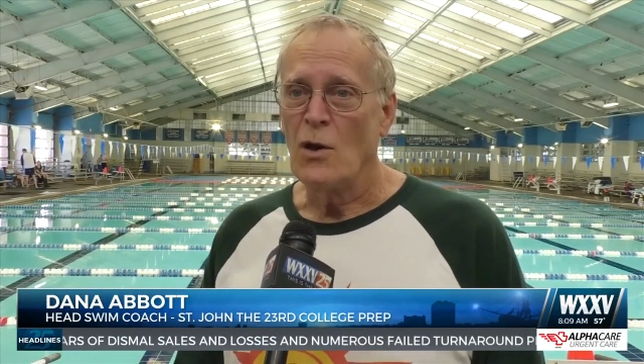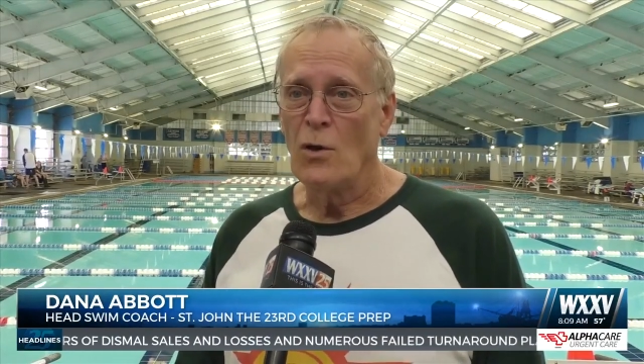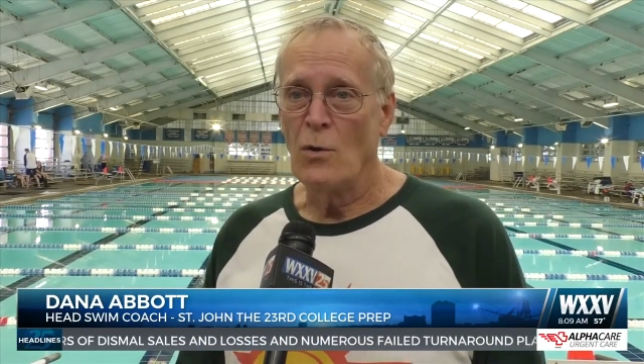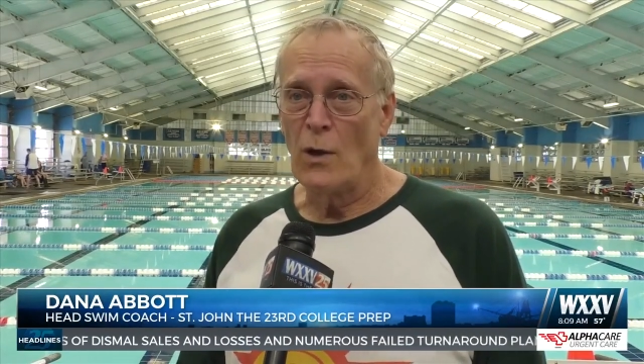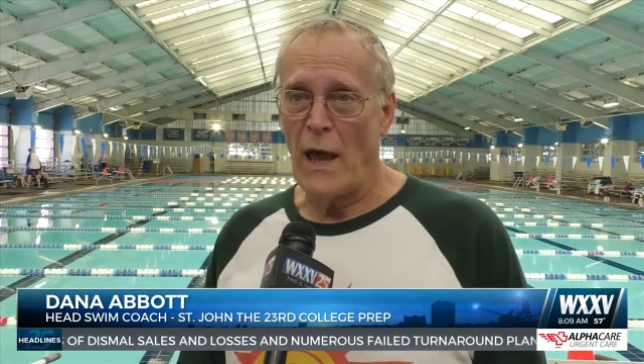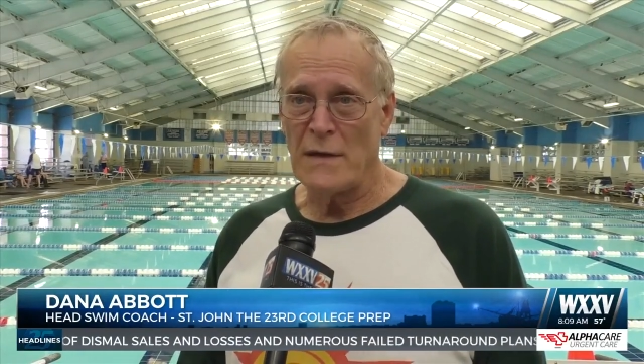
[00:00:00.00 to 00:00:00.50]

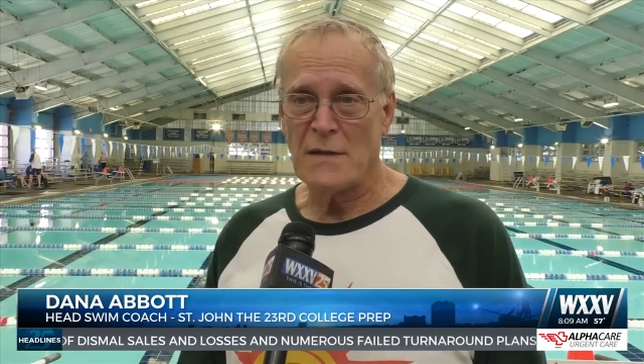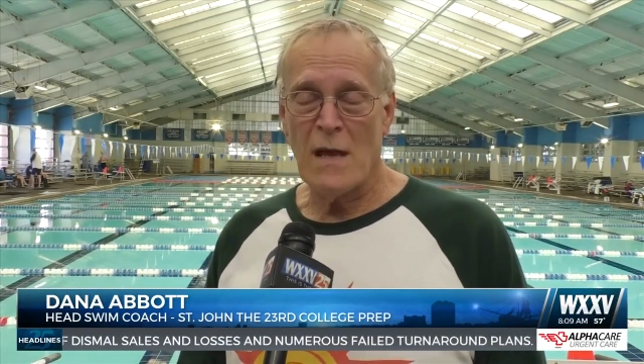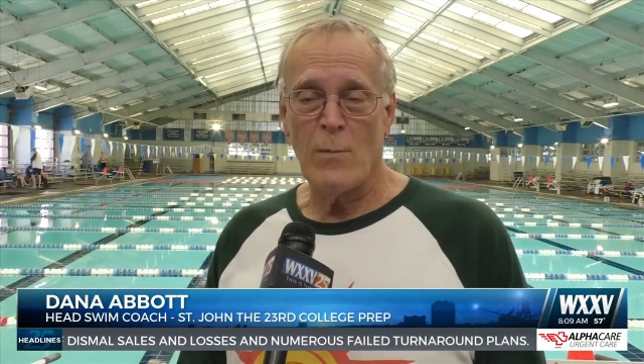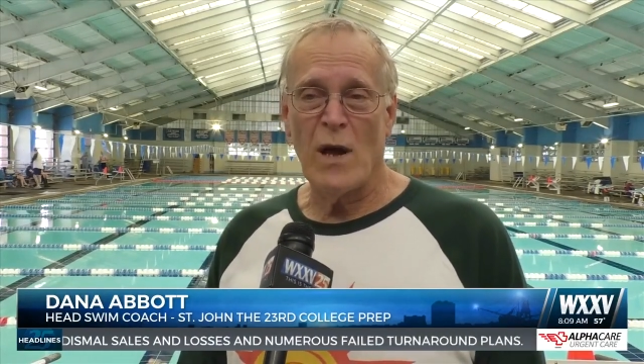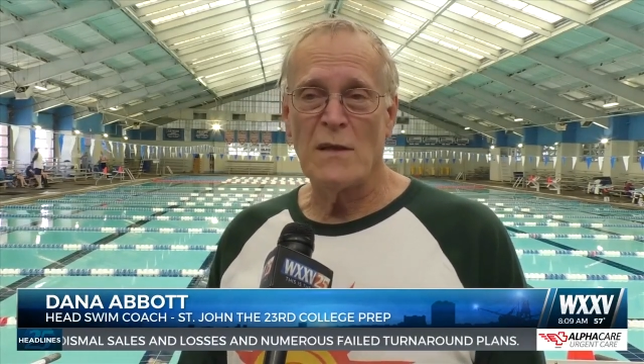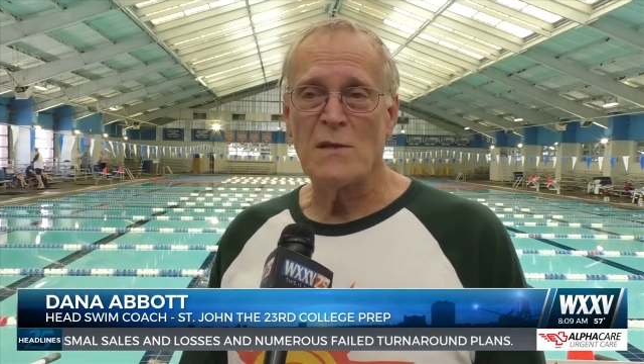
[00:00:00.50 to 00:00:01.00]
who last
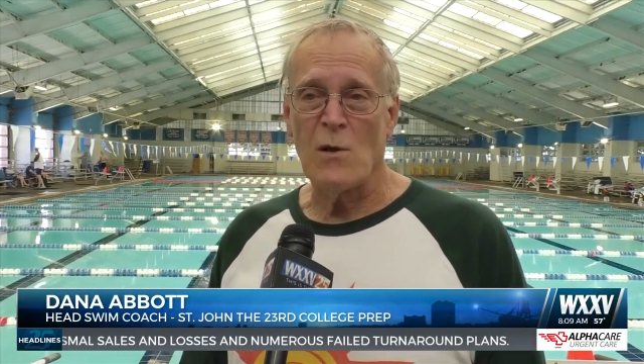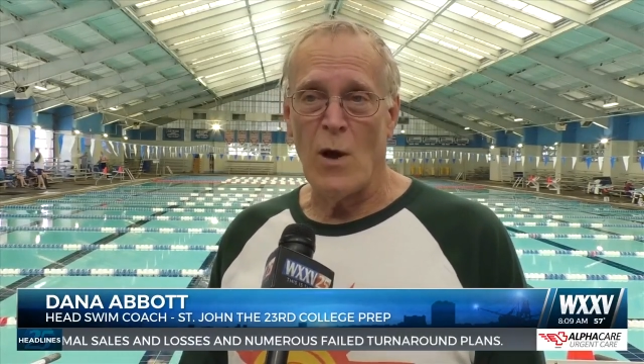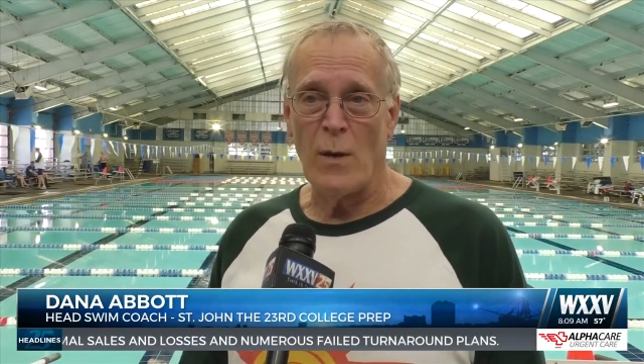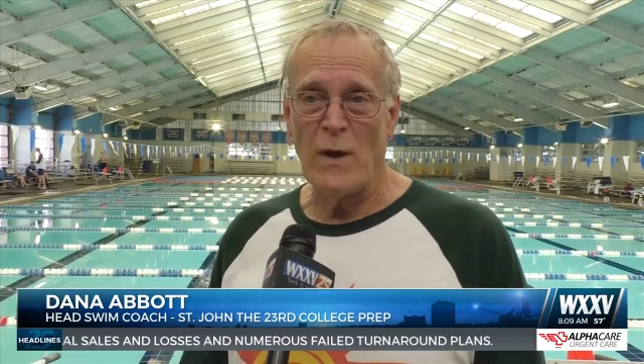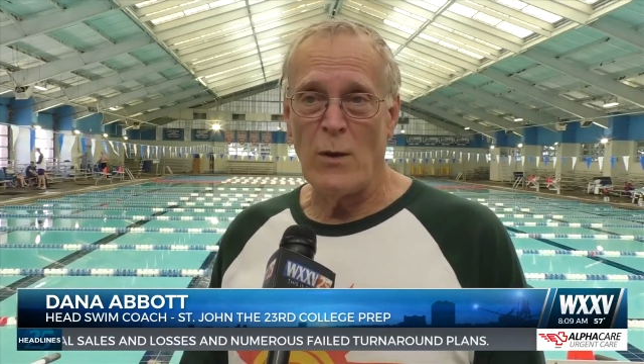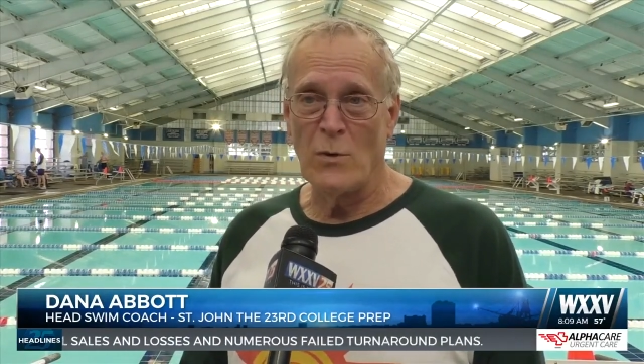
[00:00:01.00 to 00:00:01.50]
time I
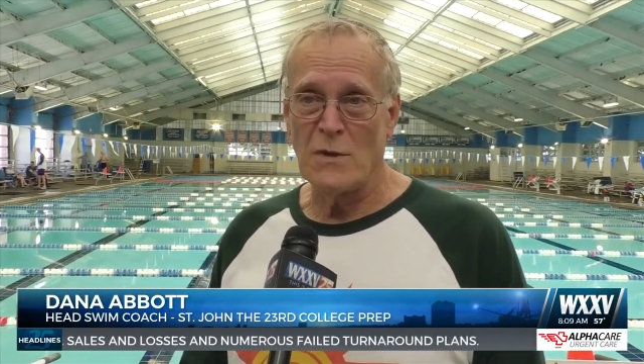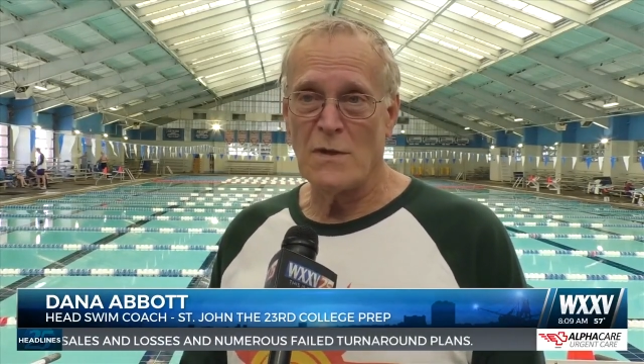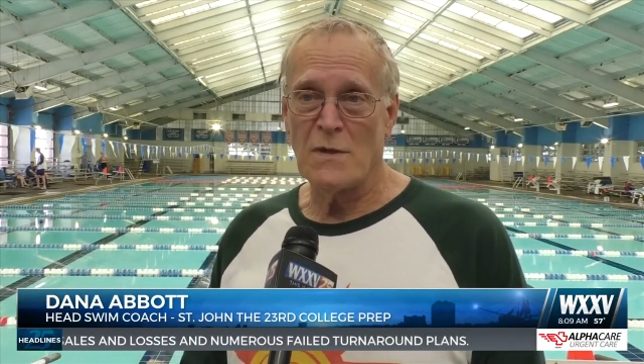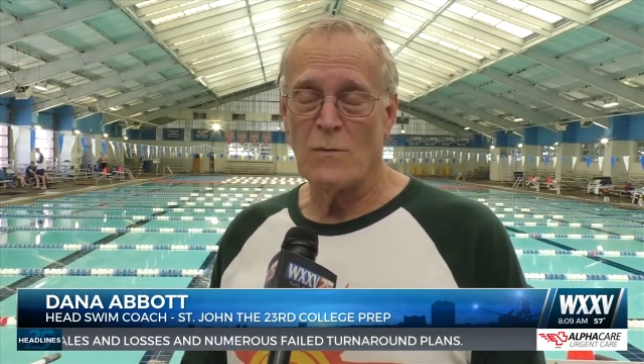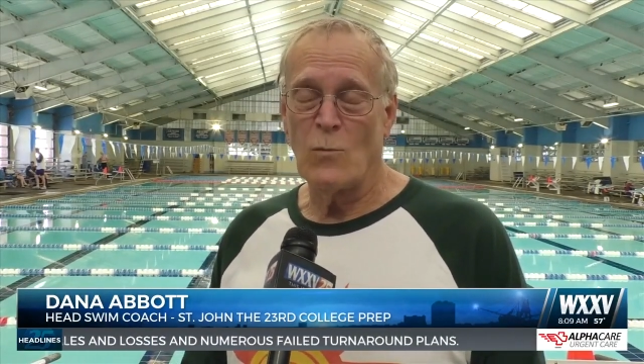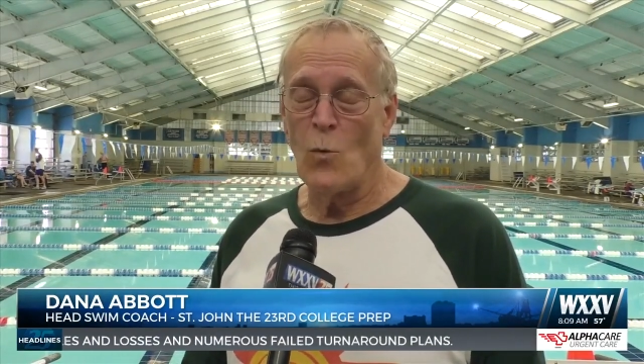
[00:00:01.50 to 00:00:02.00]
saw him, he
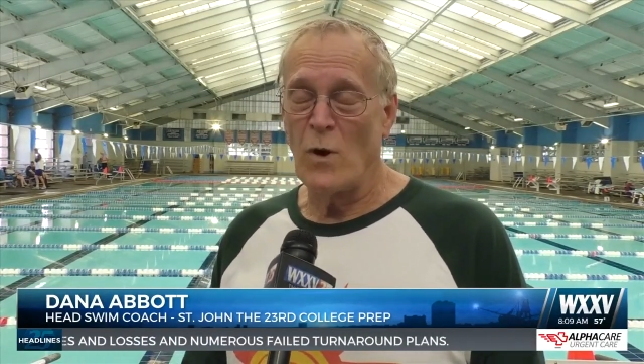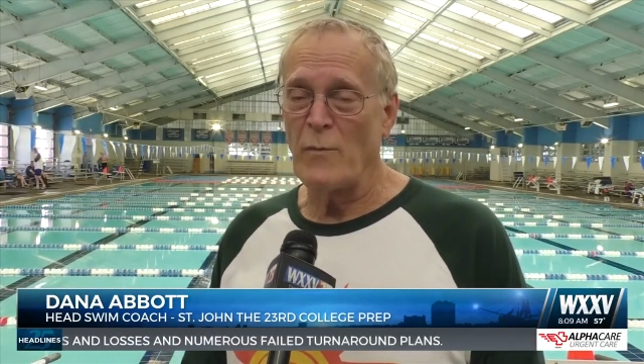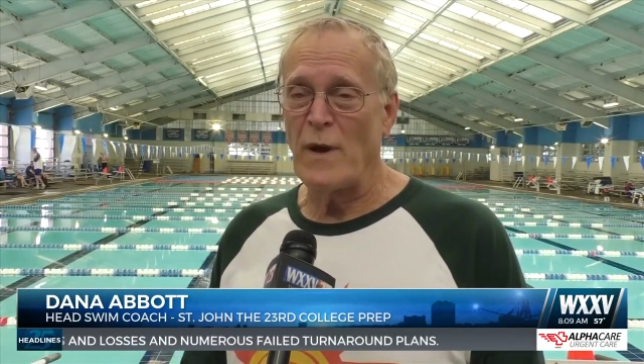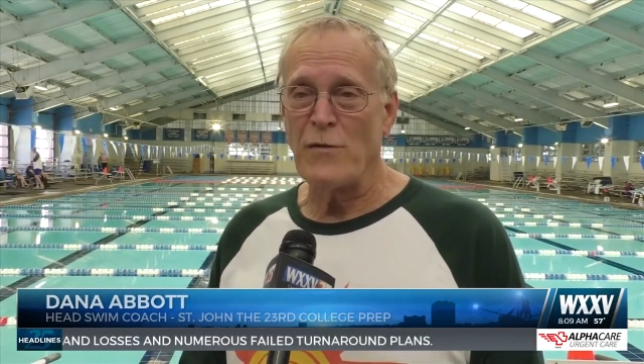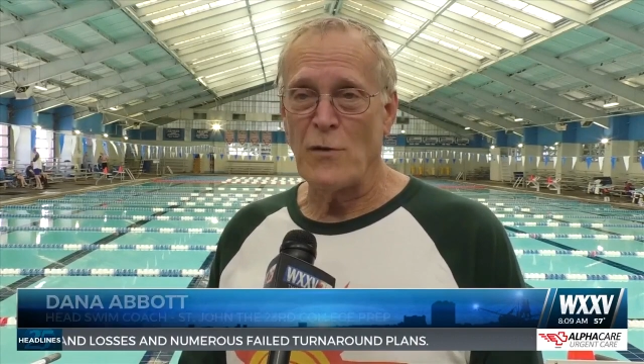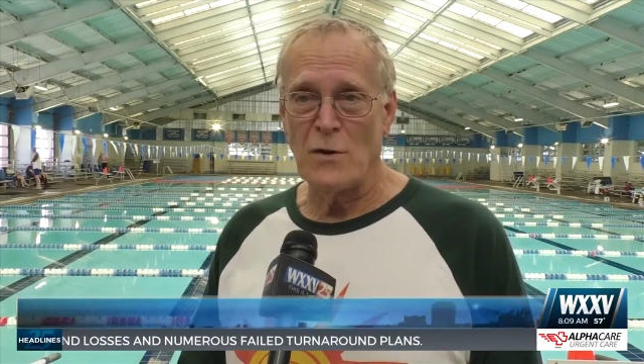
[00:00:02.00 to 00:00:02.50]
was one
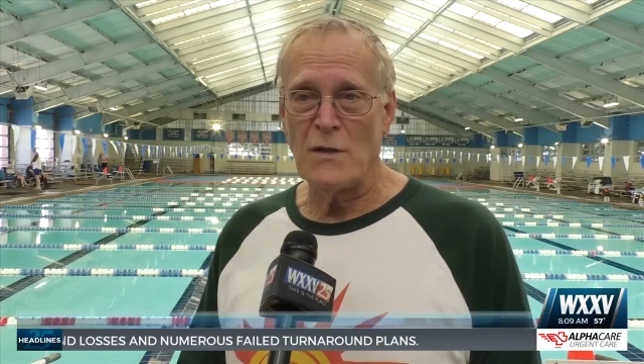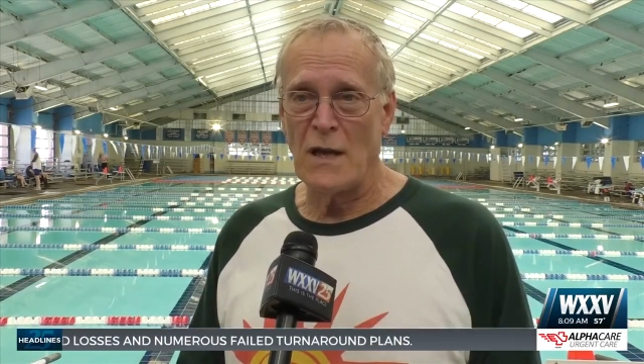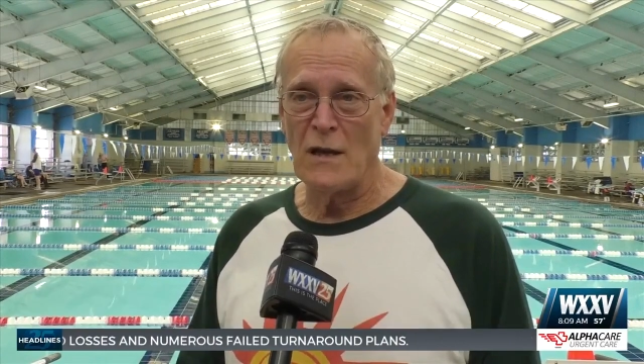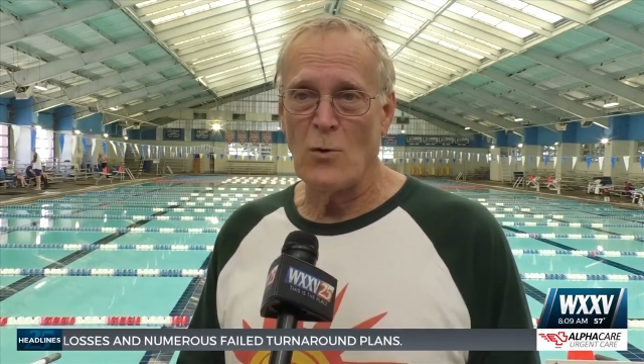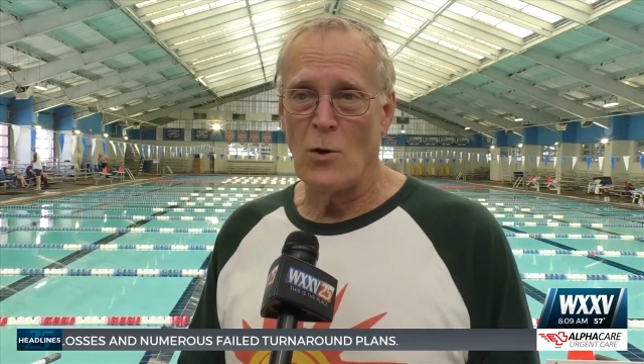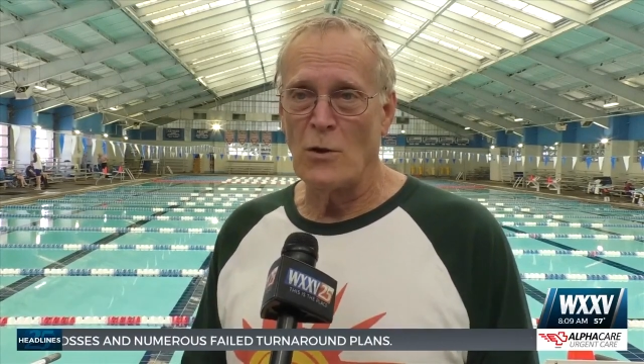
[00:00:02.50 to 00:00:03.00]
of my
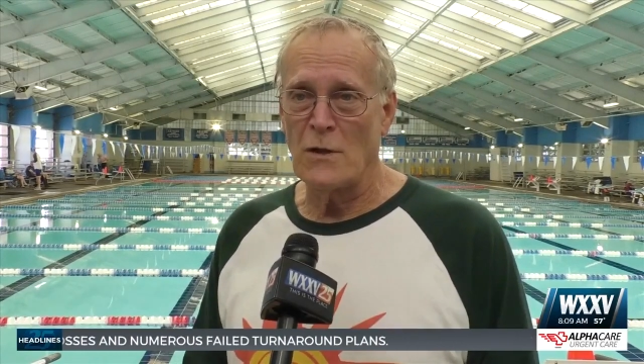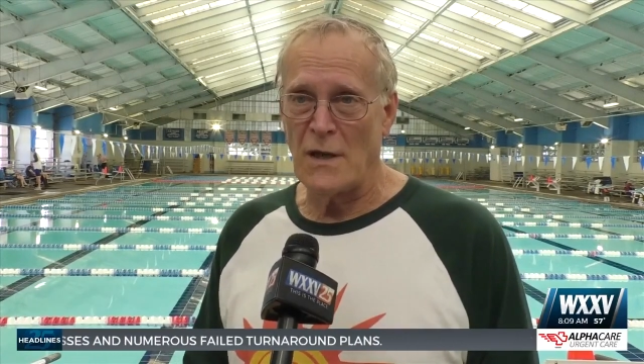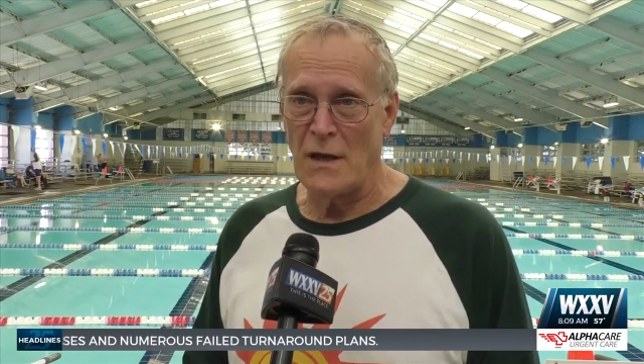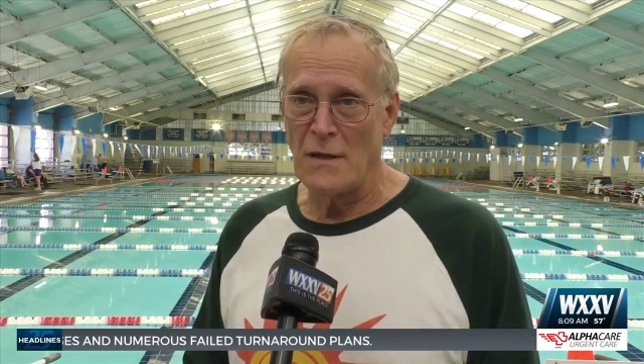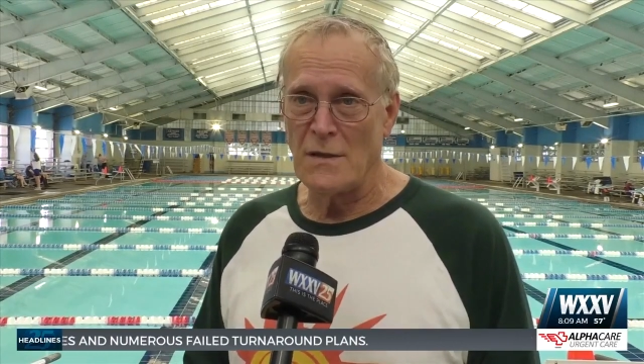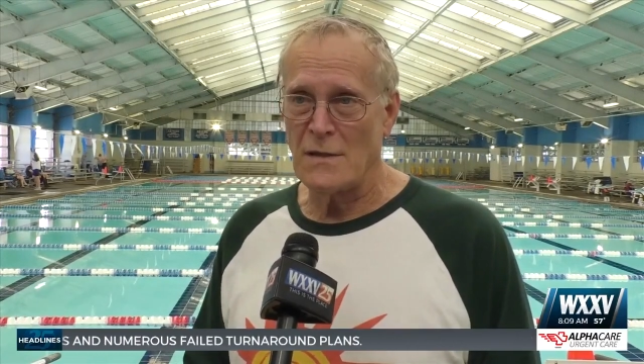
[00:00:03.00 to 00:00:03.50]
13-year-old
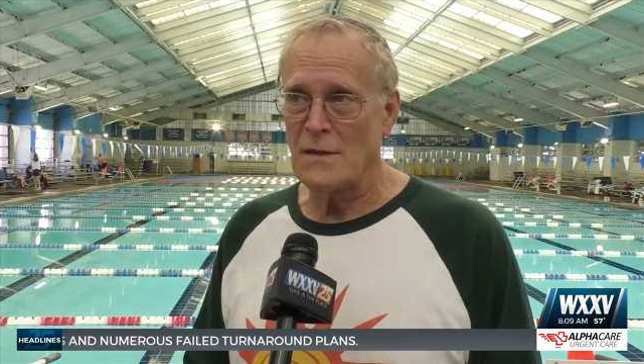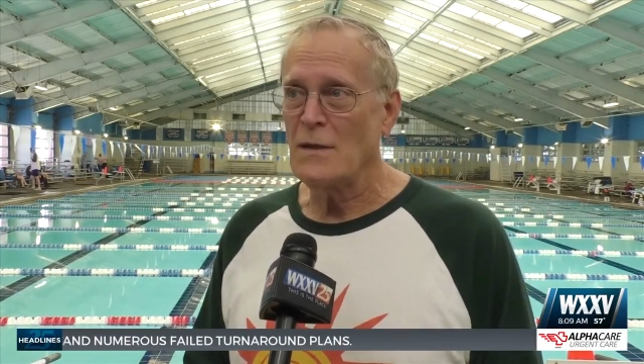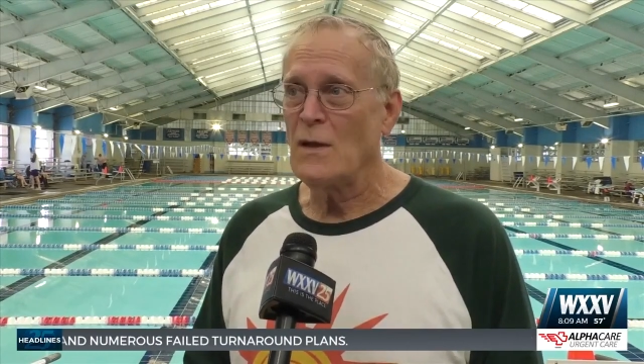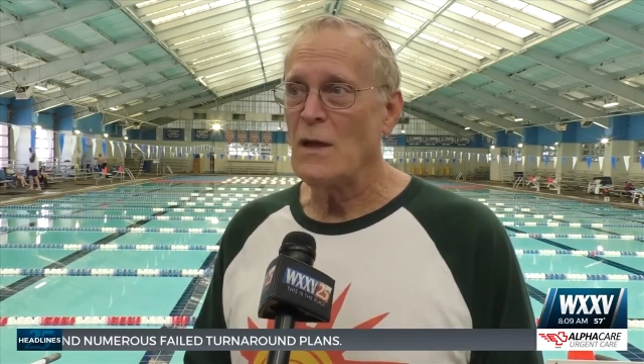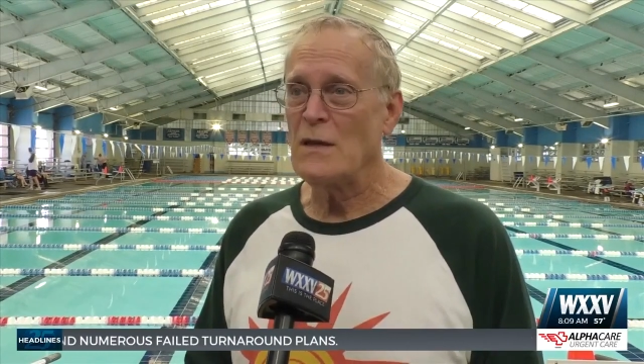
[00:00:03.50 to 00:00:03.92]
kids.